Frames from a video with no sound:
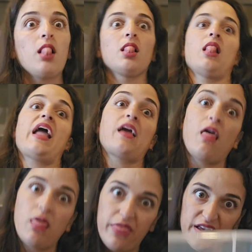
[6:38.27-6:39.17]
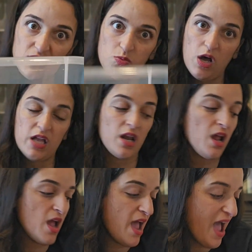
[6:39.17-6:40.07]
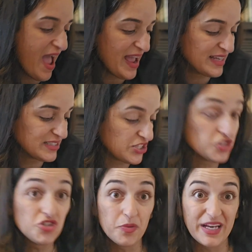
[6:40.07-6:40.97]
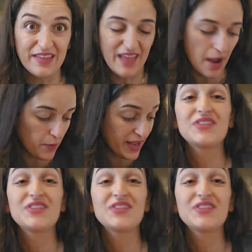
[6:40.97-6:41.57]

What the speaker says: like this one and doing it that way.